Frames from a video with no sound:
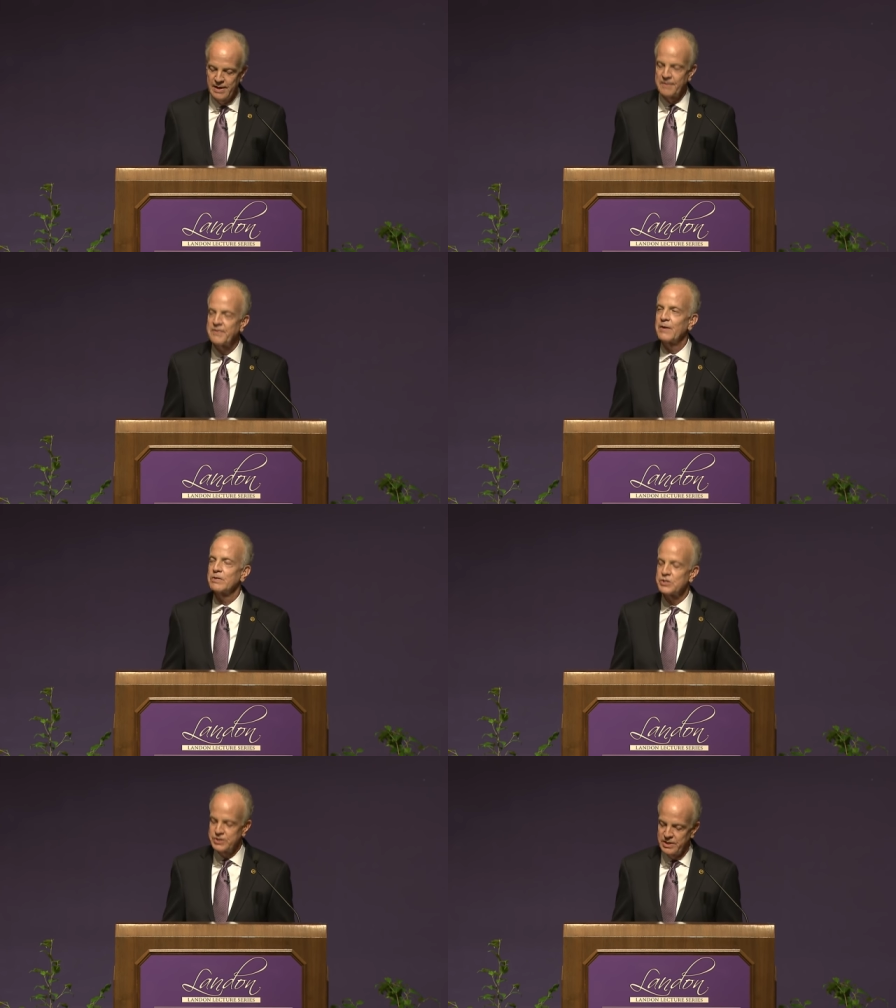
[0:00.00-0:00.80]
and that they
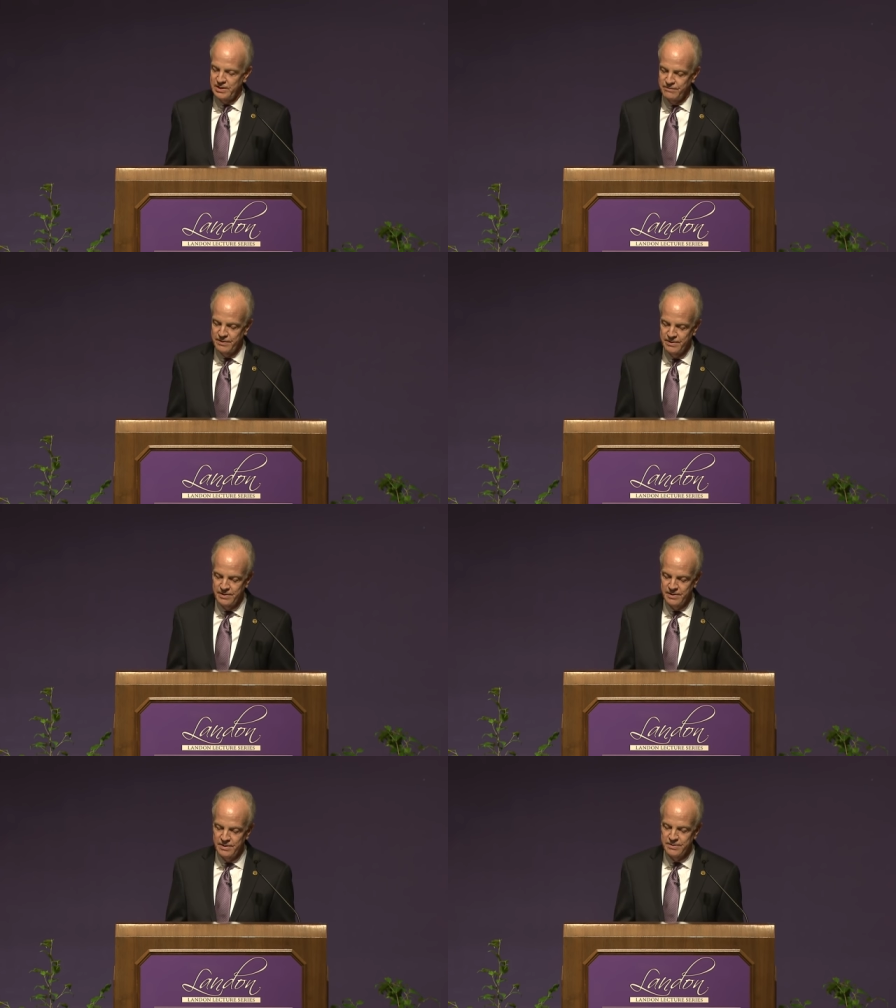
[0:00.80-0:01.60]
receive
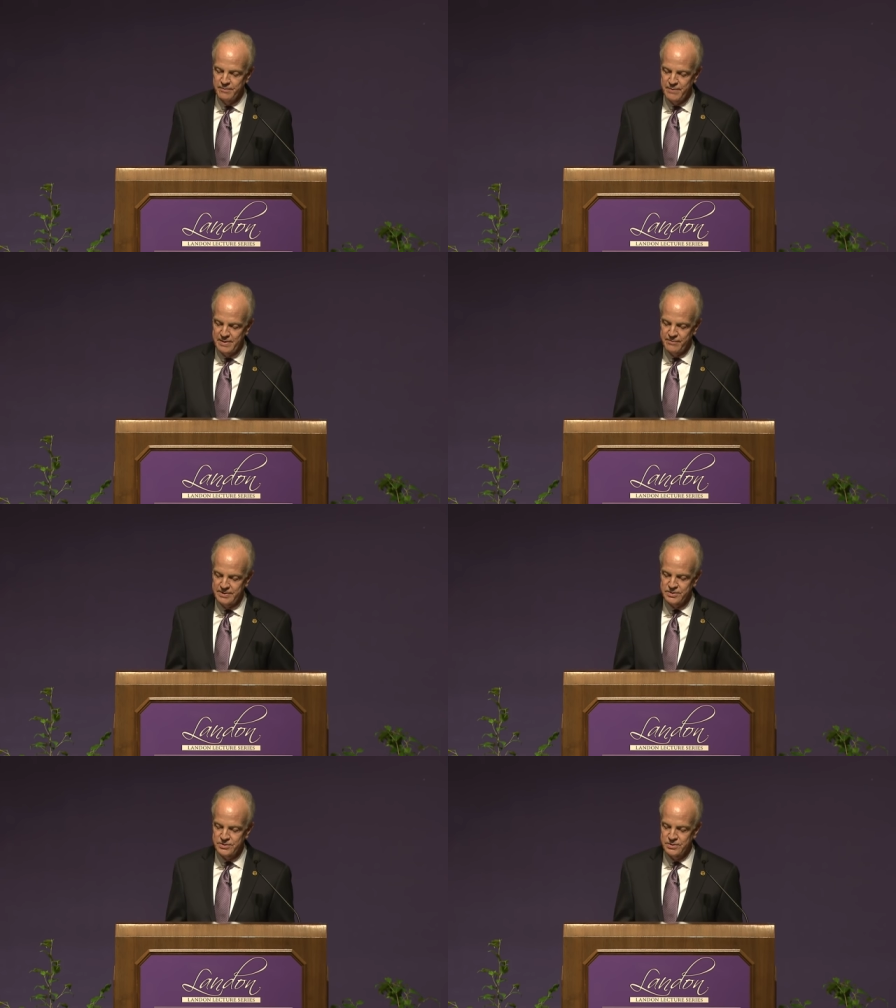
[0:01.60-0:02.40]
the
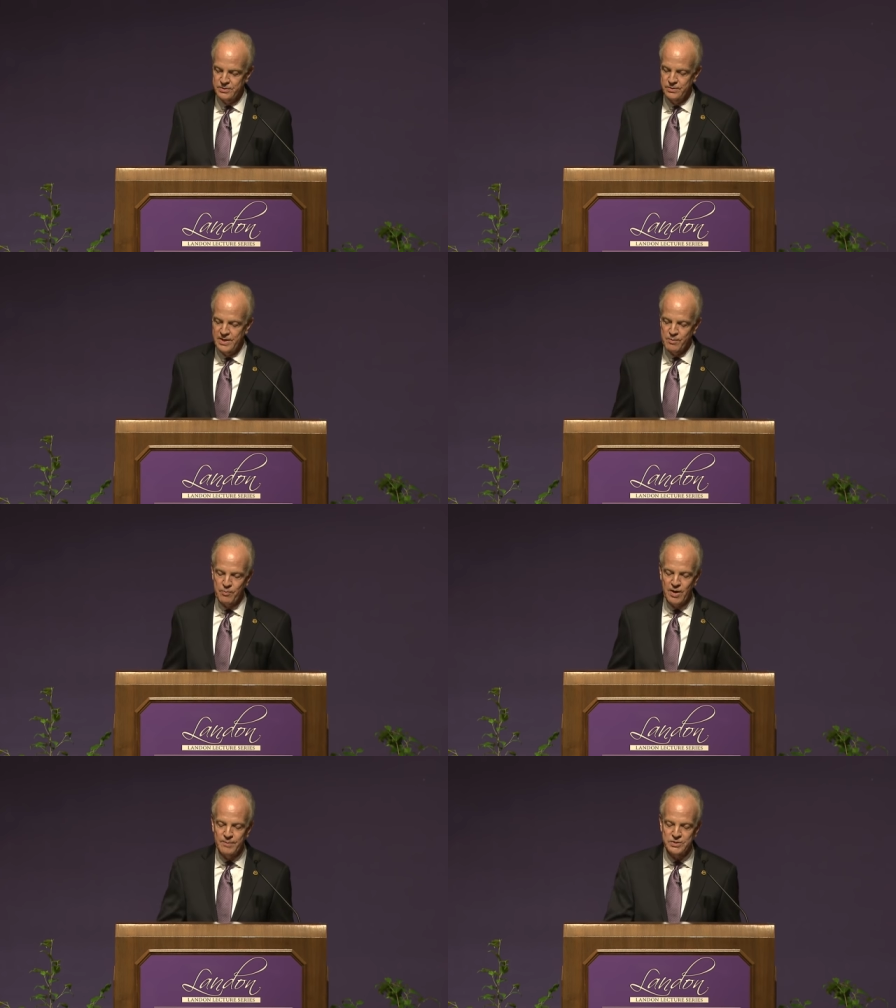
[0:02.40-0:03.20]
benefits they were
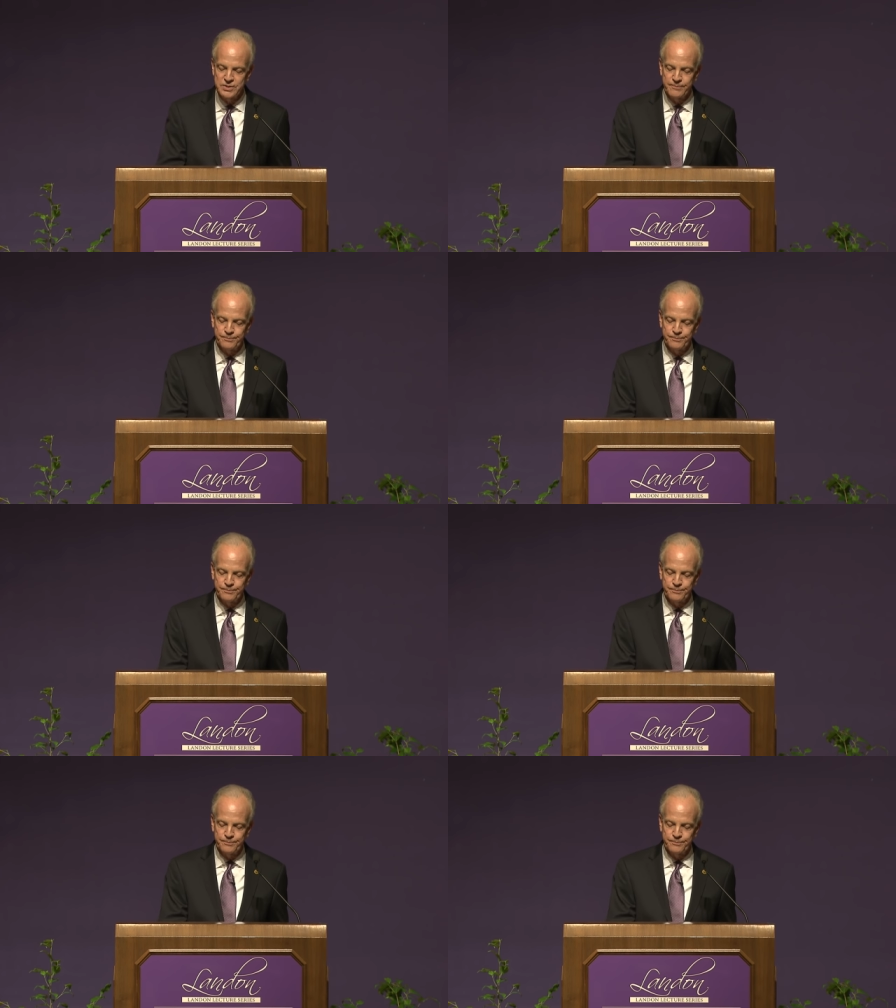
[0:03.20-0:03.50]
promised.